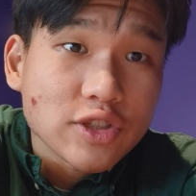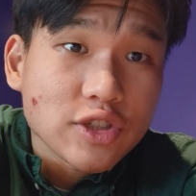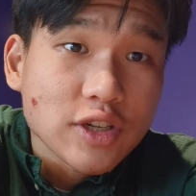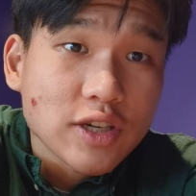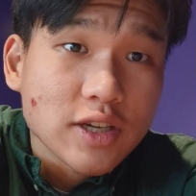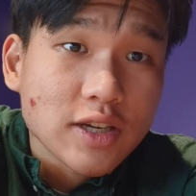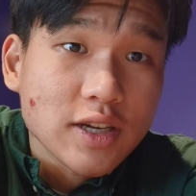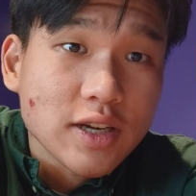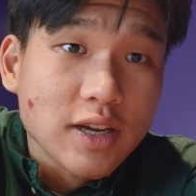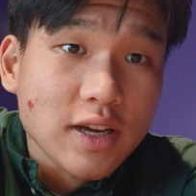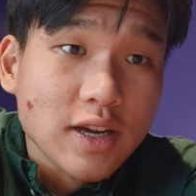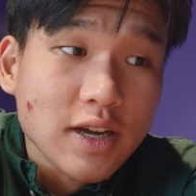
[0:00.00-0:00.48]

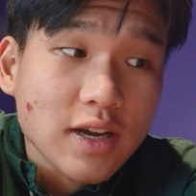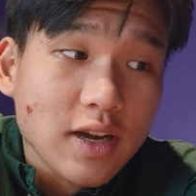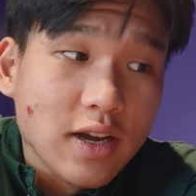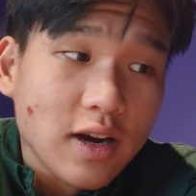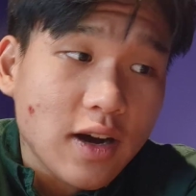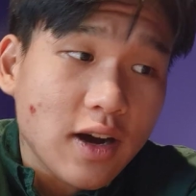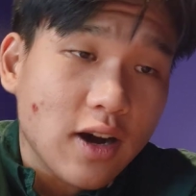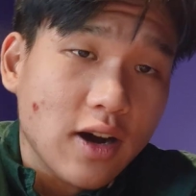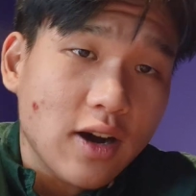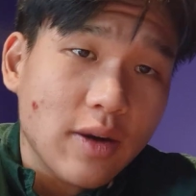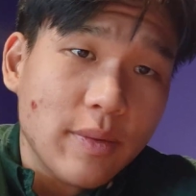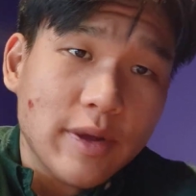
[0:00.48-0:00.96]
history.
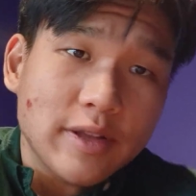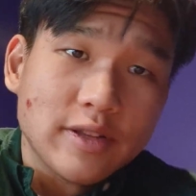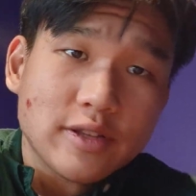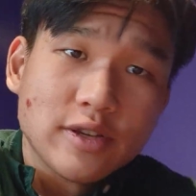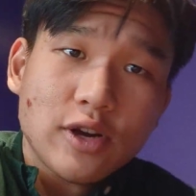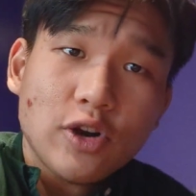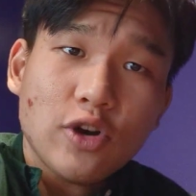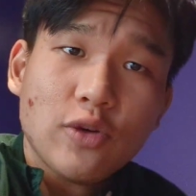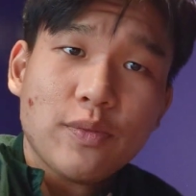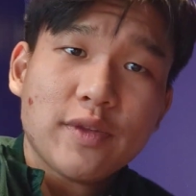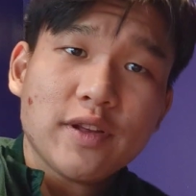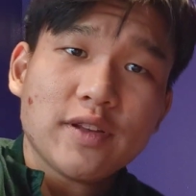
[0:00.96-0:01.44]
And
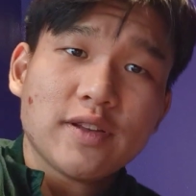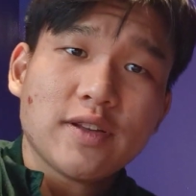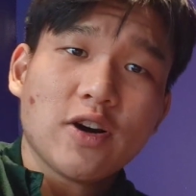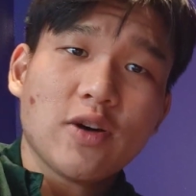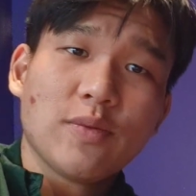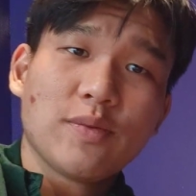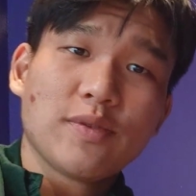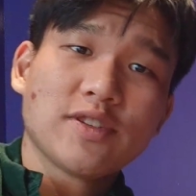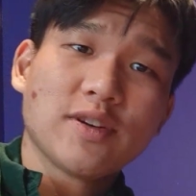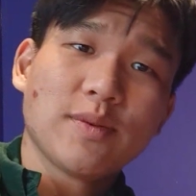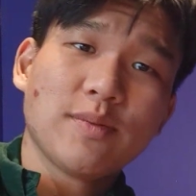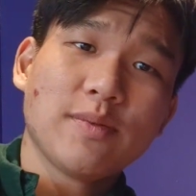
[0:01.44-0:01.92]
so I hope this
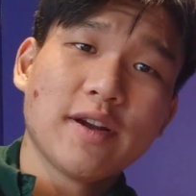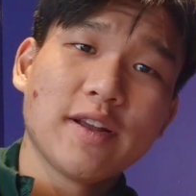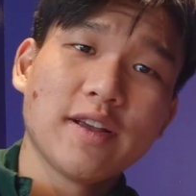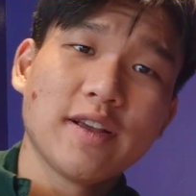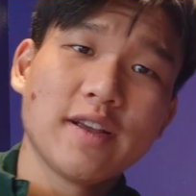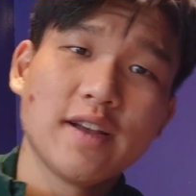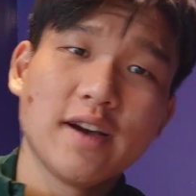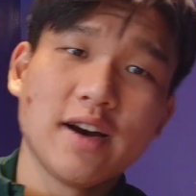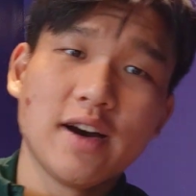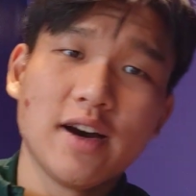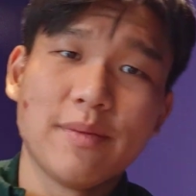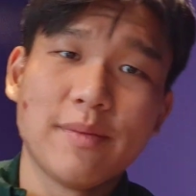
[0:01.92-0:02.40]
helps
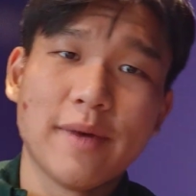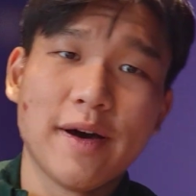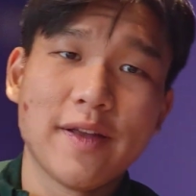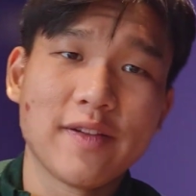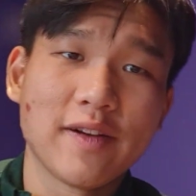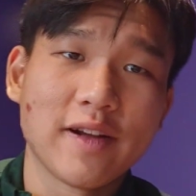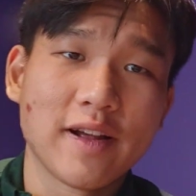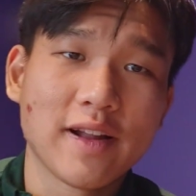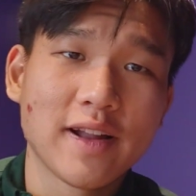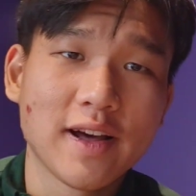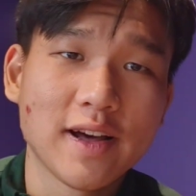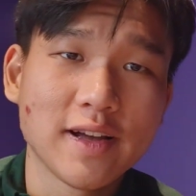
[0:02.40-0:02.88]
somebody
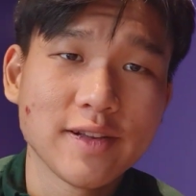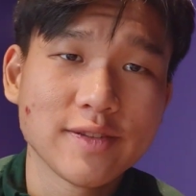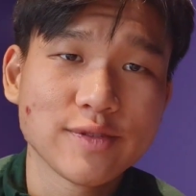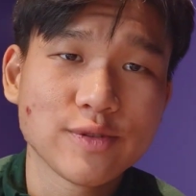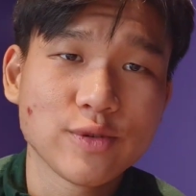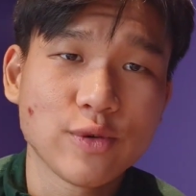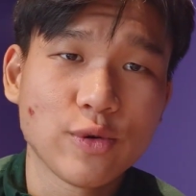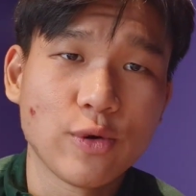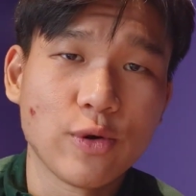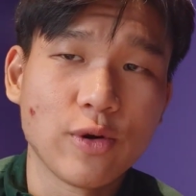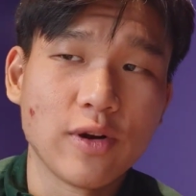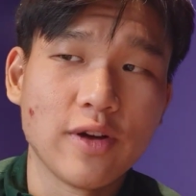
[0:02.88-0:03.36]
either in
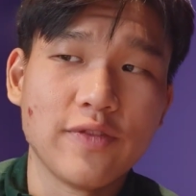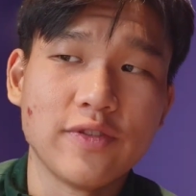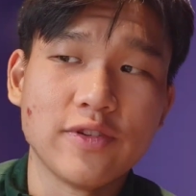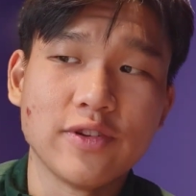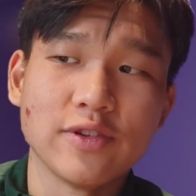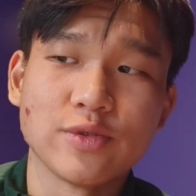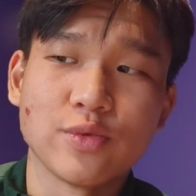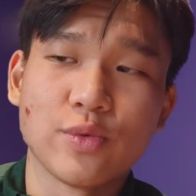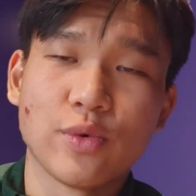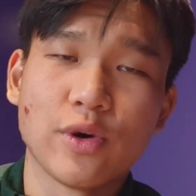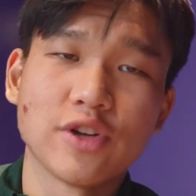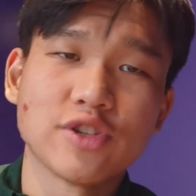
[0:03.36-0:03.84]
class or if
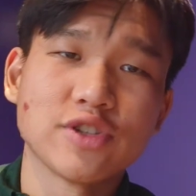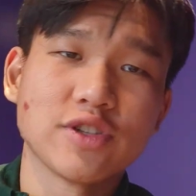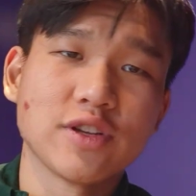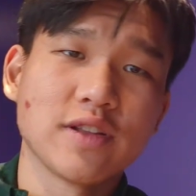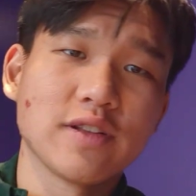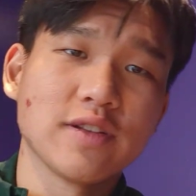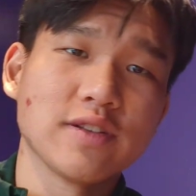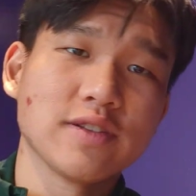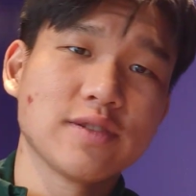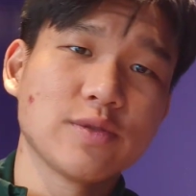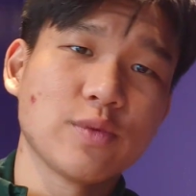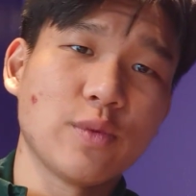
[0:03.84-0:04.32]
you're just
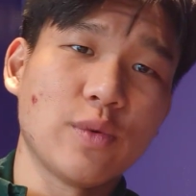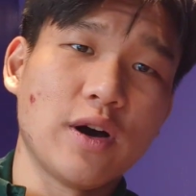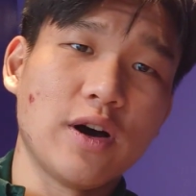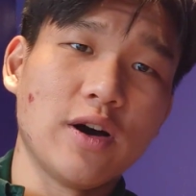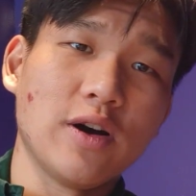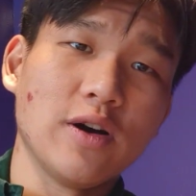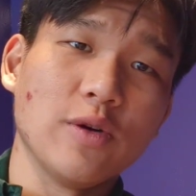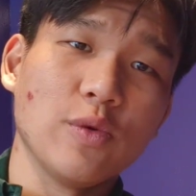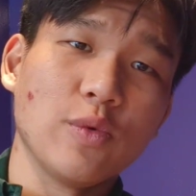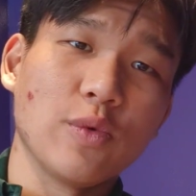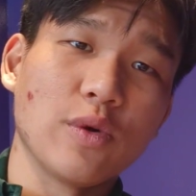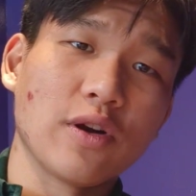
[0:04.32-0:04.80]
watching this
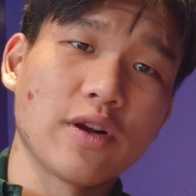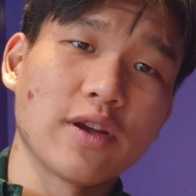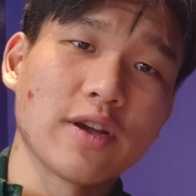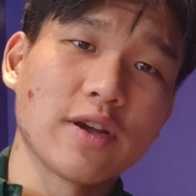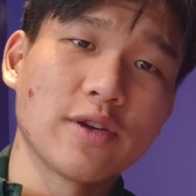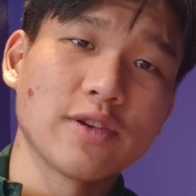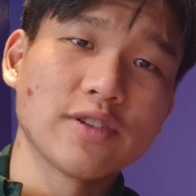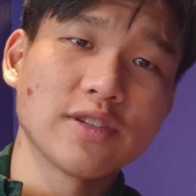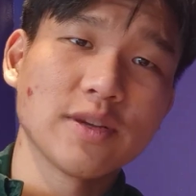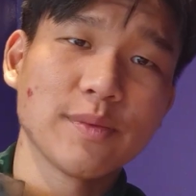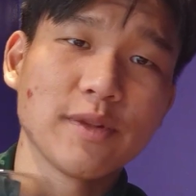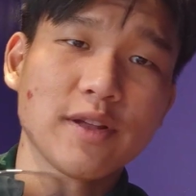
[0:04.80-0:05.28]
while
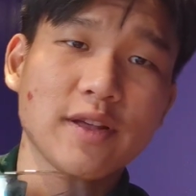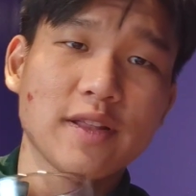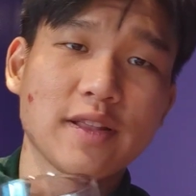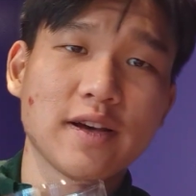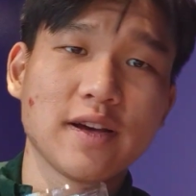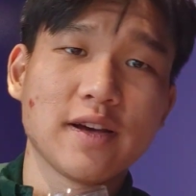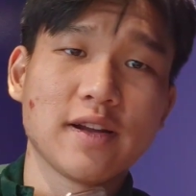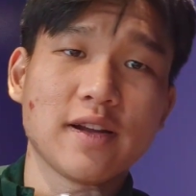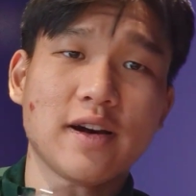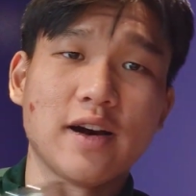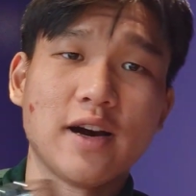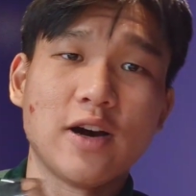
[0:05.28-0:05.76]
working or something like
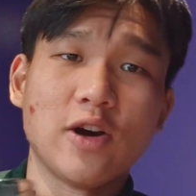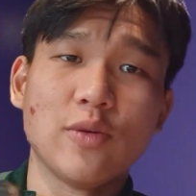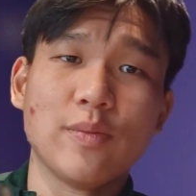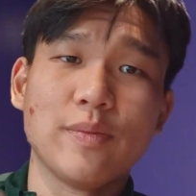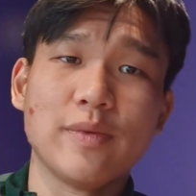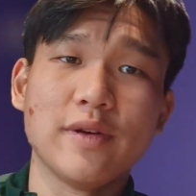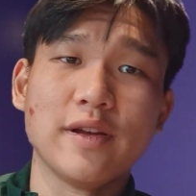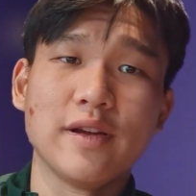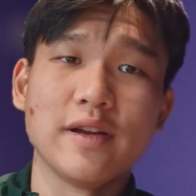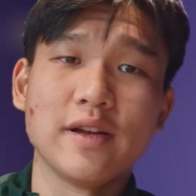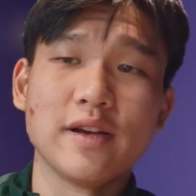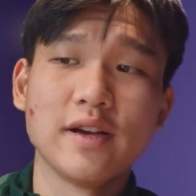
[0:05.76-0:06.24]
that. I
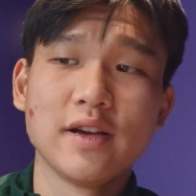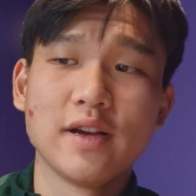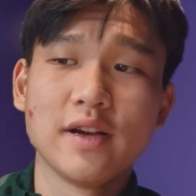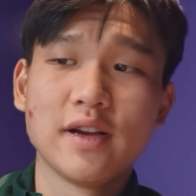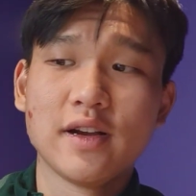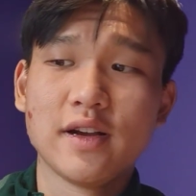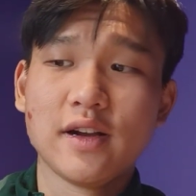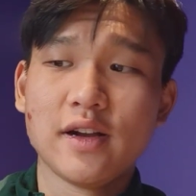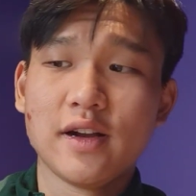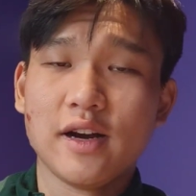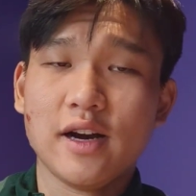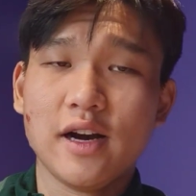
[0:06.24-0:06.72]
hope it
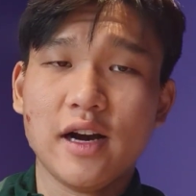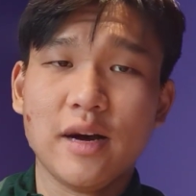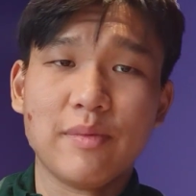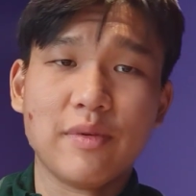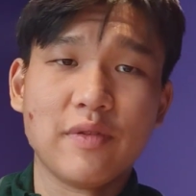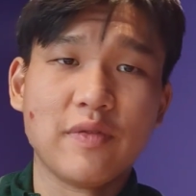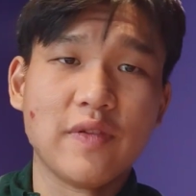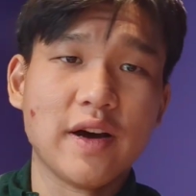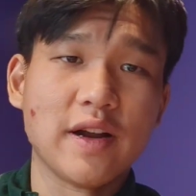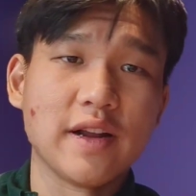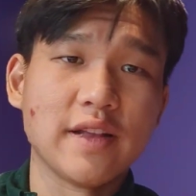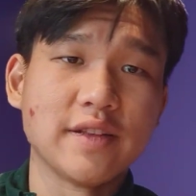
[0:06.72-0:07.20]

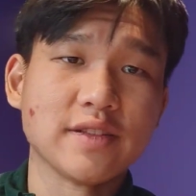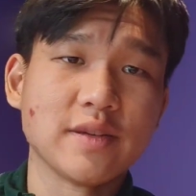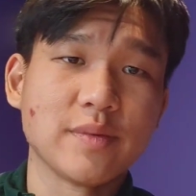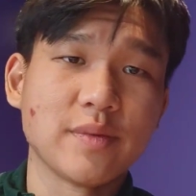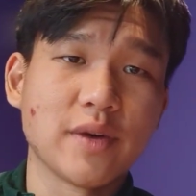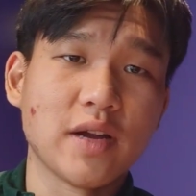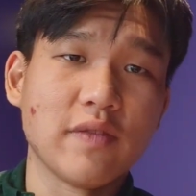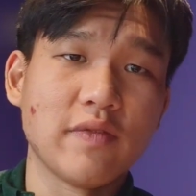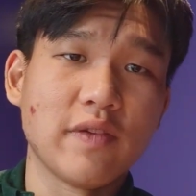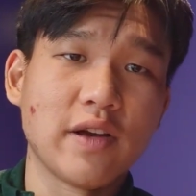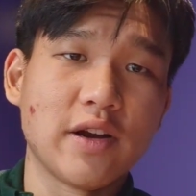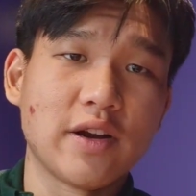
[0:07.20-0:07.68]
provided
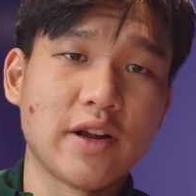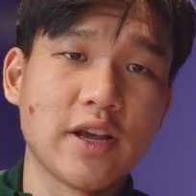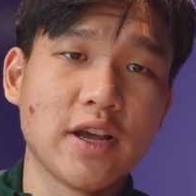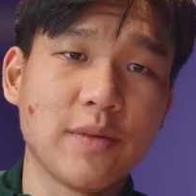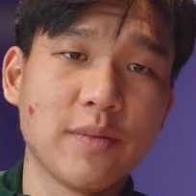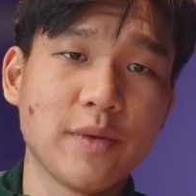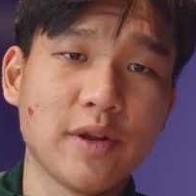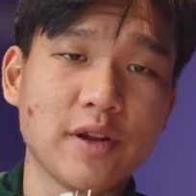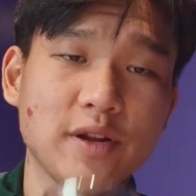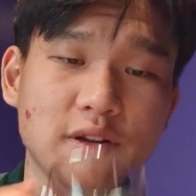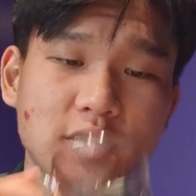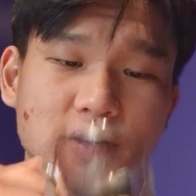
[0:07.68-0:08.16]
some kind of
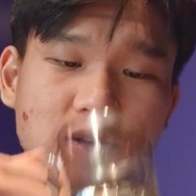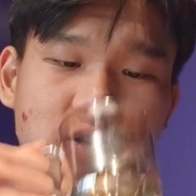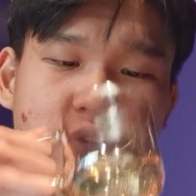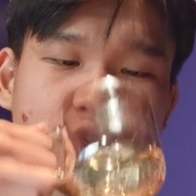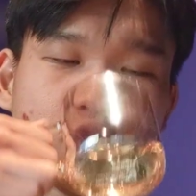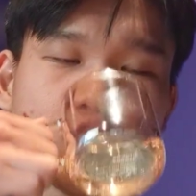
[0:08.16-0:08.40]
entertainment.